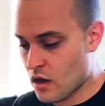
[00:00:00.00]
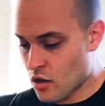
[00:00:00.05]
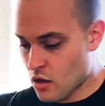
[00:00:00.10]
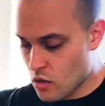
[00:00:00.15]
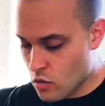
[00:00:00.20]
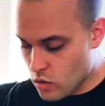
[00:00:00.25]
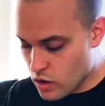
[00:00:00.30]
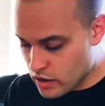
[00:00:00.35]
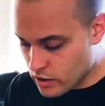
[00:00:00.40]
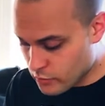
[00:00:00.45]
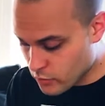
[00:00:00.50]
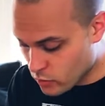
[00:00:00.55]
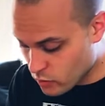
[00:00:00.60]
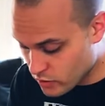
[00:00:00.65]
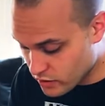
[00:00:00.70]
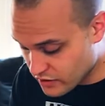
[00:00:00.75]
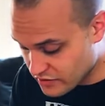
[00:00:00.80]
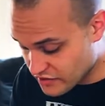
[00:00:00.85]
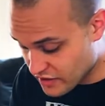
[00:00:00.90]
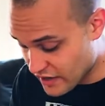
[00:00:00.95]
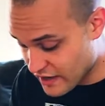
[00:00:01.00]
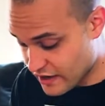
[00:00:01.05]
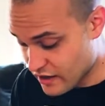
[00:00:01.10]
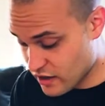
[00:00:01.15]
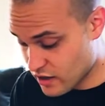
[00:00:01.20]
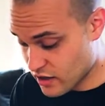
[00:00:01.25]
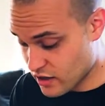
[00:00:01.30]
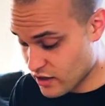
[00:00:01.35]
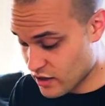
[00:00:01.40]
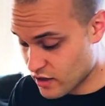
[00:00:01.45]
Wine number one is
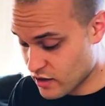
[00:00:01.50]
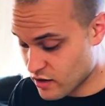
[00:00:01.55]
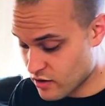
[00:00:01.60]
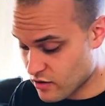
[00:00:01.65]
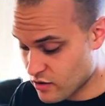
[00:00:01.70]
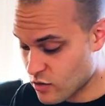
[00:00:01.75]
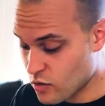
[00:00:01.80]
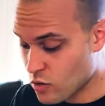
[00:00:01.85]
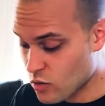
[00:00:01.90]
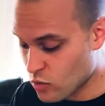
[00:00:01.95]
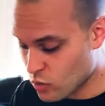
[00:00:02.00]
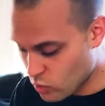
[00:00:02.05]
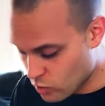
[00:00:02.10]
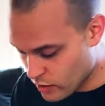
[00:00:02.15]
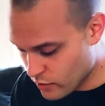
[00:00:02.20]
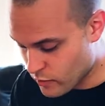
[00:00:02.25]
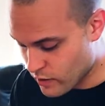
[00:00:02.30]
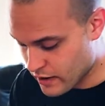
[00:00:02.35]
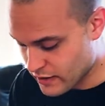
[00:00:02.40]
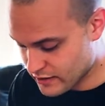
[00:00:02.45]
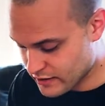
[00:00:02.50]
a white wine.